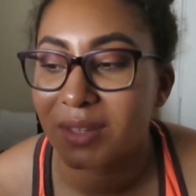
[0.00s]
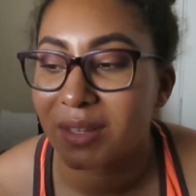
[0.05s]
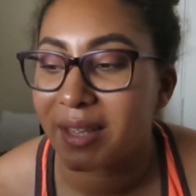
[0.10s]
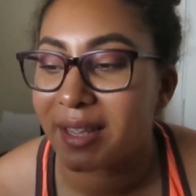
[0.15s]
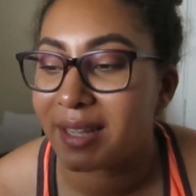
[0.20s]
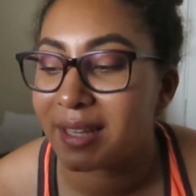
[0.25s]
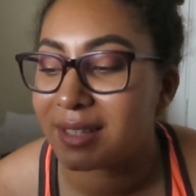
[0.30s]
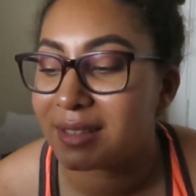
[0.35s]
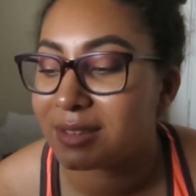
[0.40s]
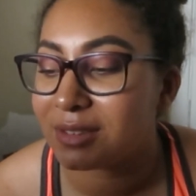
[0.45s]

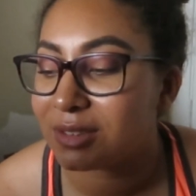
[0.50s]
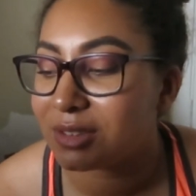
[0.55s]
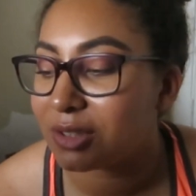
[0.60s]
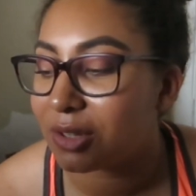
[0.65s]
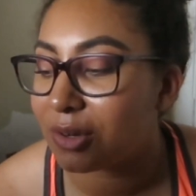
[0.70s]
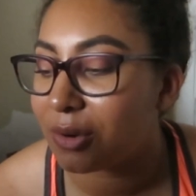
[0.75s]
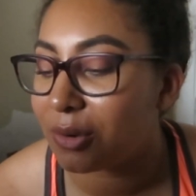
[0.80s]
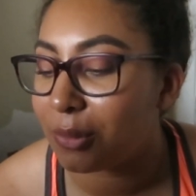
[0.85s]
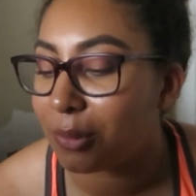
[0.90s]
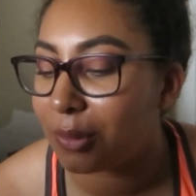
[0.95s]
And
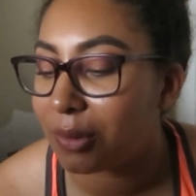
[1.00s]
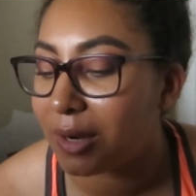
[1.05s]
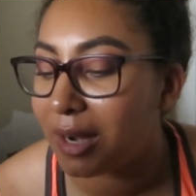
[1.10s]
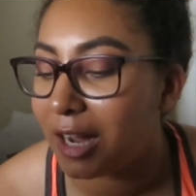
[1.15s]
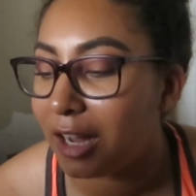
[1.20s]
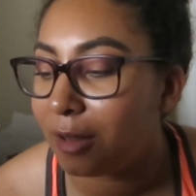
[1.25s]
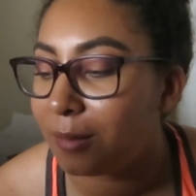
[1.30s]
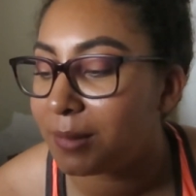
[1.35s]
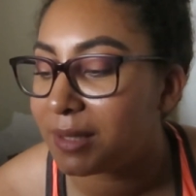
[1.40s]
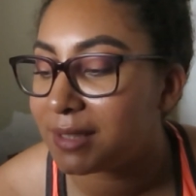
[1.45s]
so
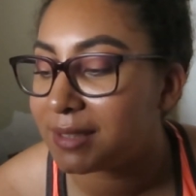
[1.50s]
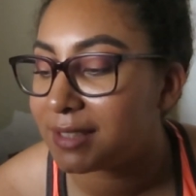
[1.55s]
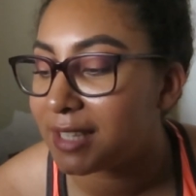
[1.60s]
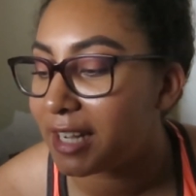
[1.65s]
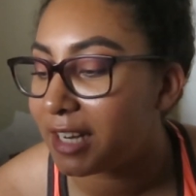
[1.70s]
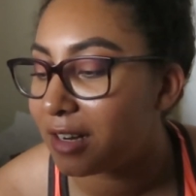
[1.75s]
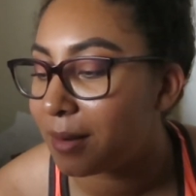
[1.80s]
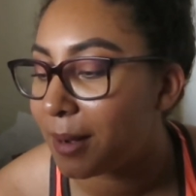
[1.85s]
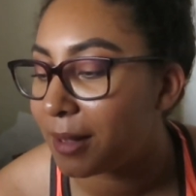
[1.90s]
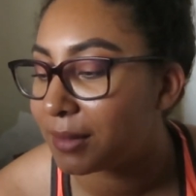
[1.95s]
I'm
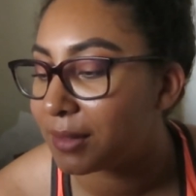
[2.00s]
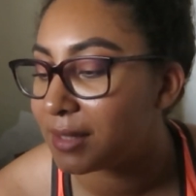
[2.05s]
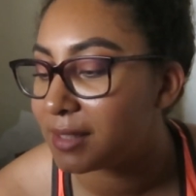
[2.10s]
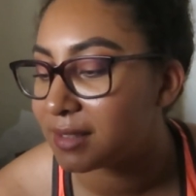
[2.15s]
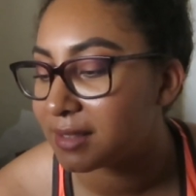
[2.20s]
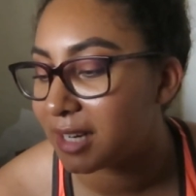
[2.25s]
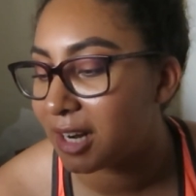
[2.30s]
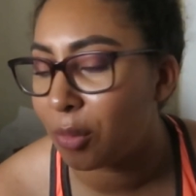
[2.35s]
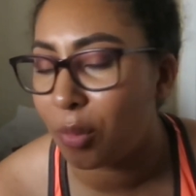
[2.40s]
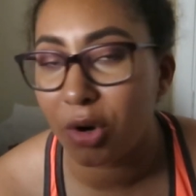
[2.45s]
excited about
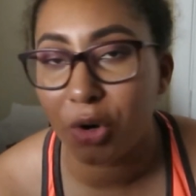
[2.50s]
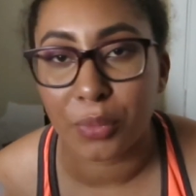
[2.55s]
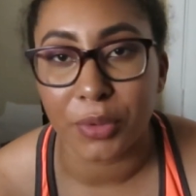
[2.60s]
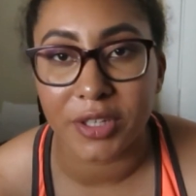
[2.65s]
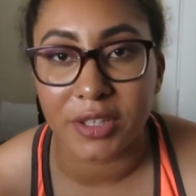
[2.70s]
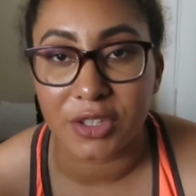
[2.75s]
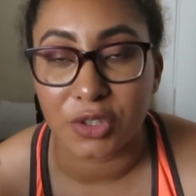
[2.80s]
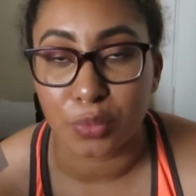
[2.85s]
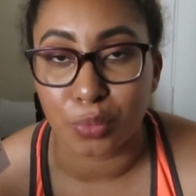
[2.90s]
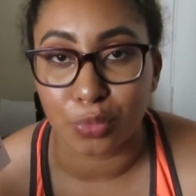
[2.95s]
this, and I want to
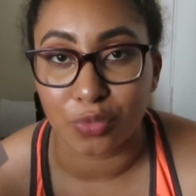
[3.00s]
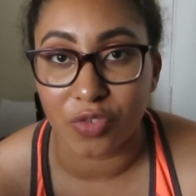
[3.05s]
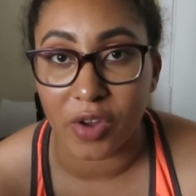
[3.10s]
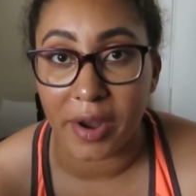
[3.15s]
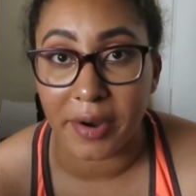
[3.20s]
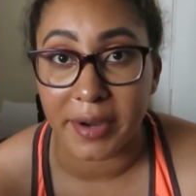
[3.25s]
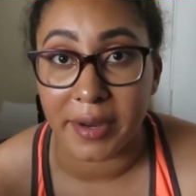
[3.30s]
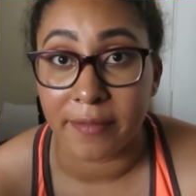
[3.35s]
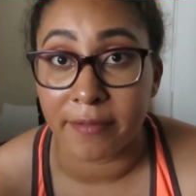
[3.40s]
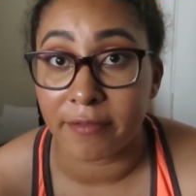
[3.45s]
read this
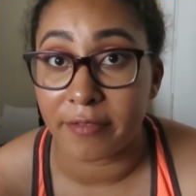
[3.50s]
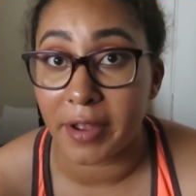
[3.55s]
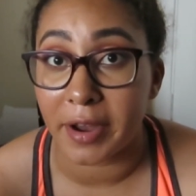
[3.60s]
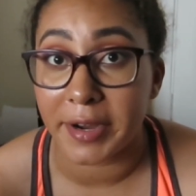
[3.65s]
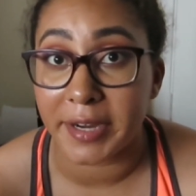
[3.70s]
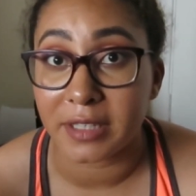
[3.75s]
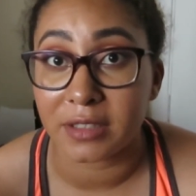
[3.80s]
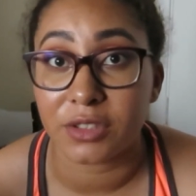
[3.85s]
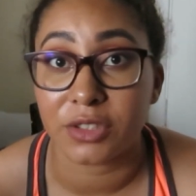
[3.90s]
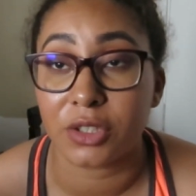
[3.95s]
very,
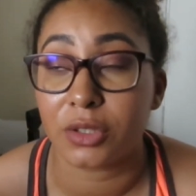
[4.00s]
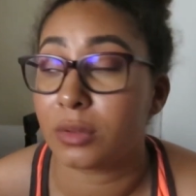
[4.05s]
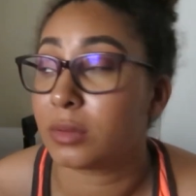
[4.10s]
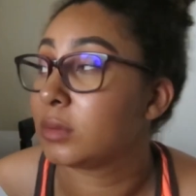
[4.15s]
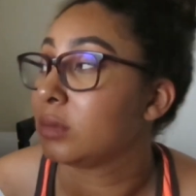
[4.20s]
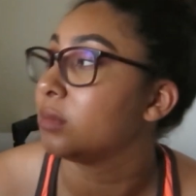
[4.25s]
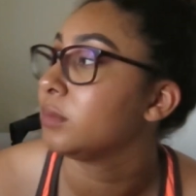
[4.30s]
very soon.